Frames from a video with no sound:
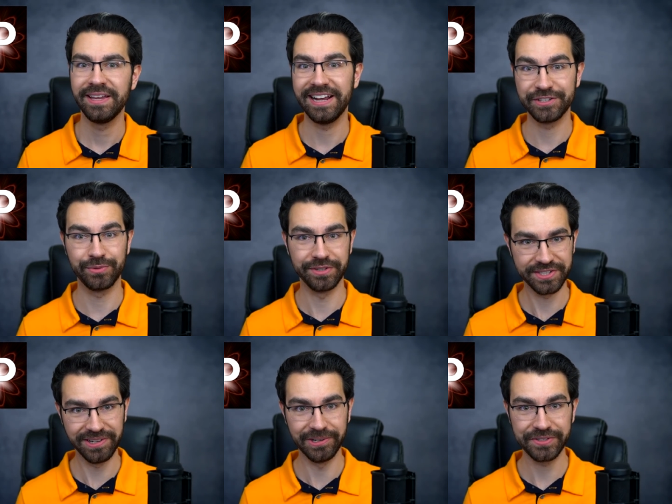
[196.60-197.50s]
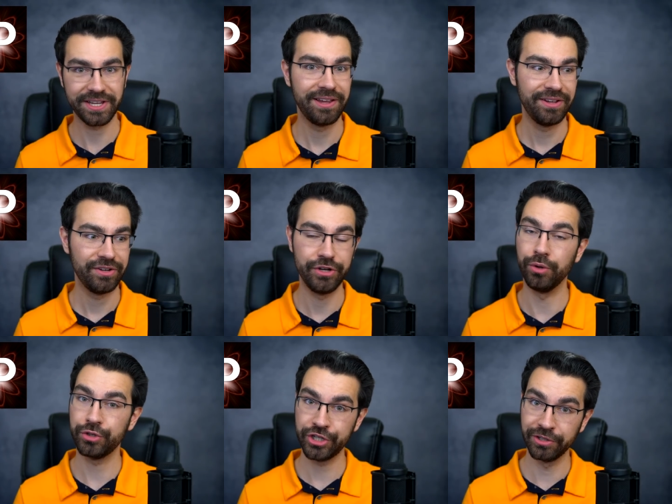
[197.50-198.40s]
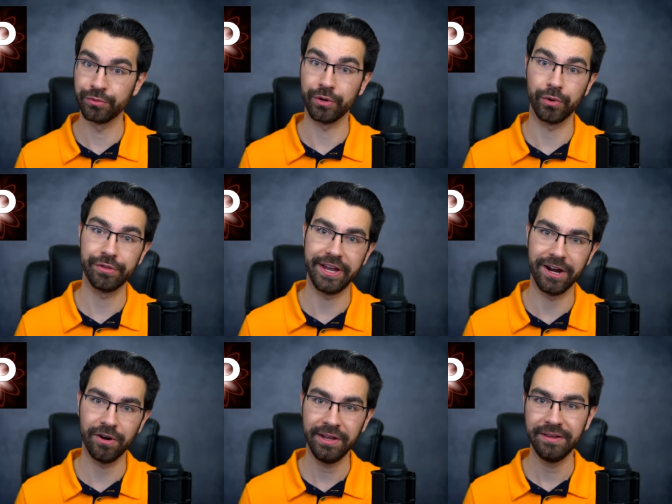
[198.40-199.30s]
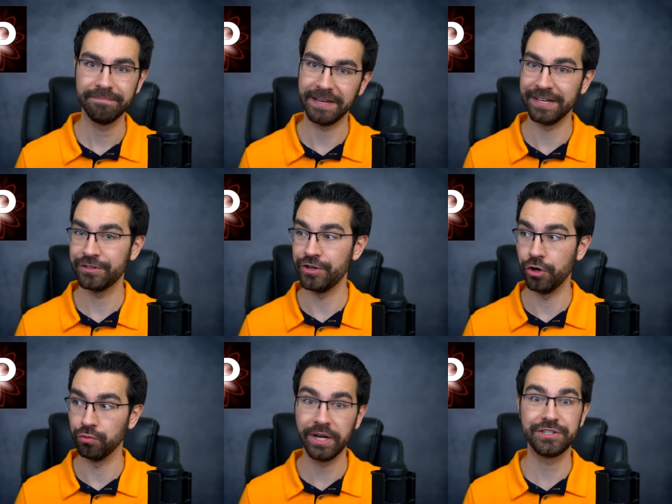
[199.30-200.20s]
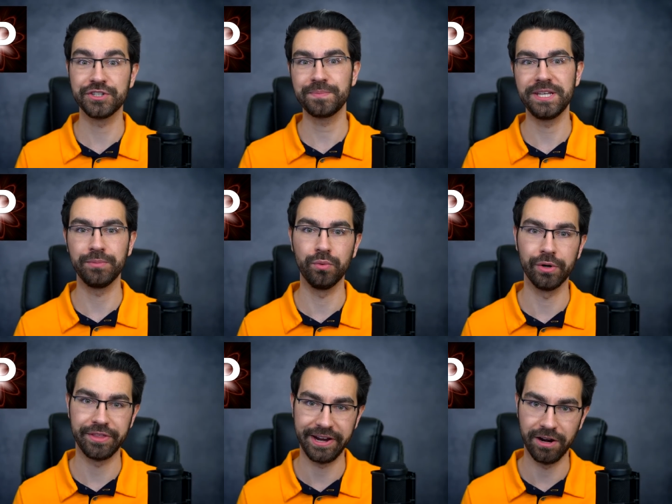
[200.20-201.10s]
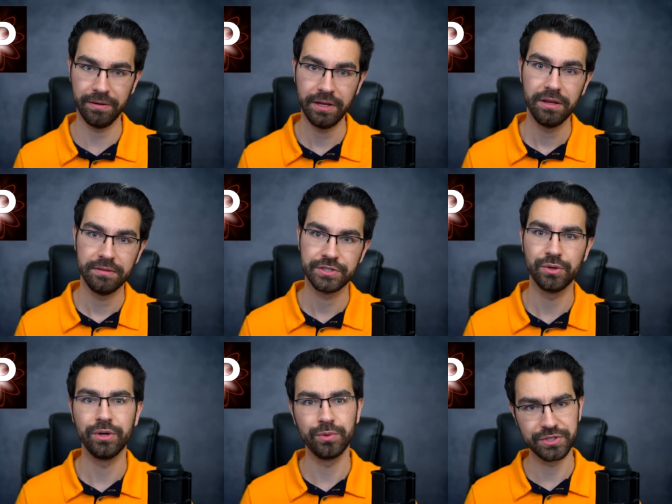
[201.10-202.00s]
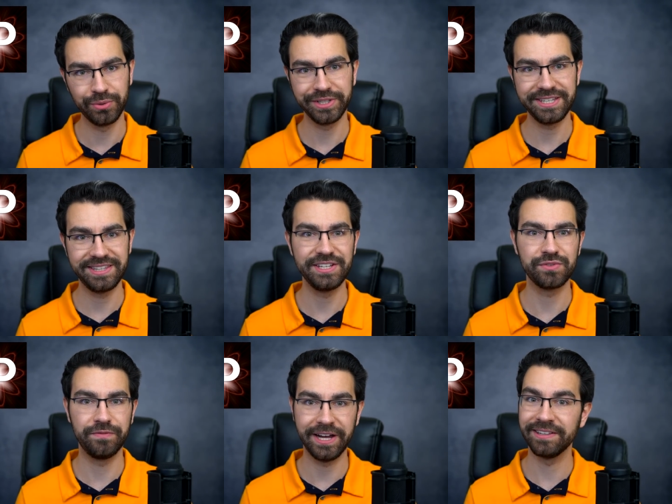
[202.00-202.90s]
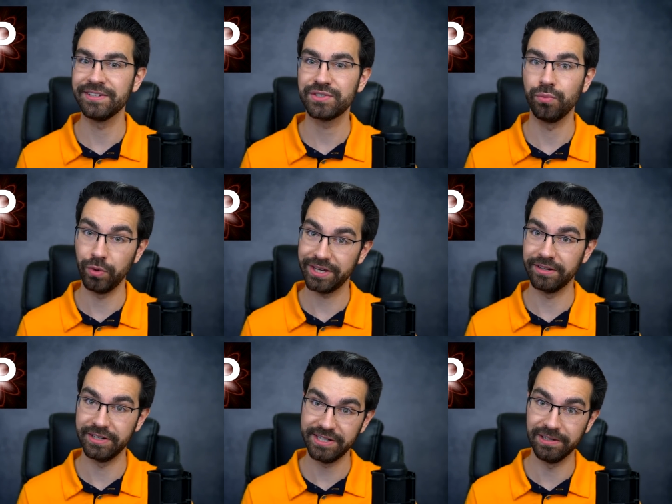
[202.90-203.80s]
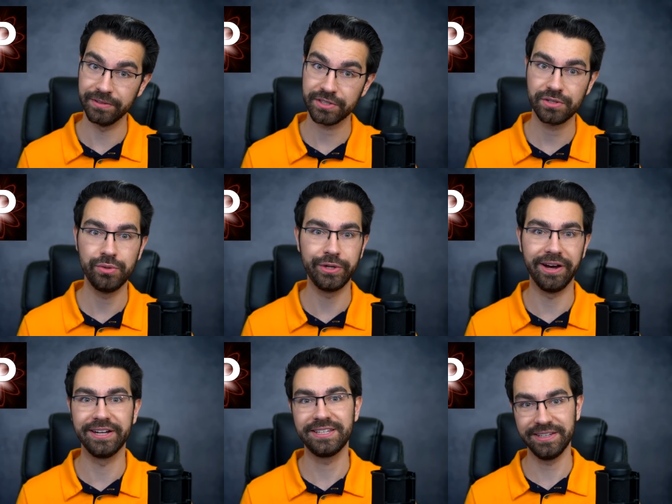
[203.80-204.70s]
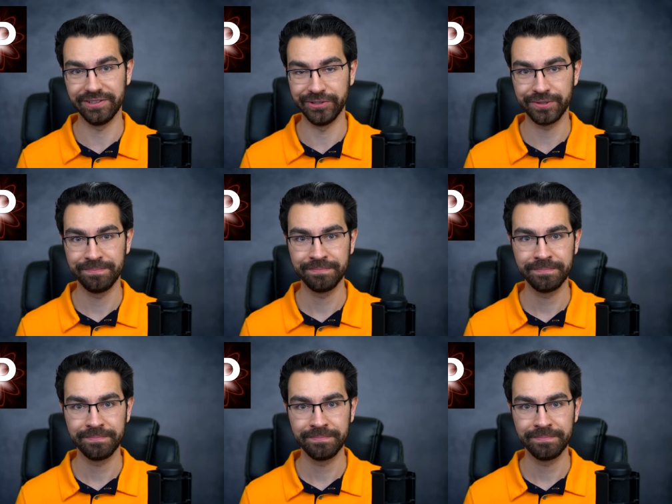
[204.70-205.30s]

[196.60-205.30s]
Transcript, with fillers: As a result, no children were there, and no righteous people were there, so it was only these violent, wicked adults who God killed.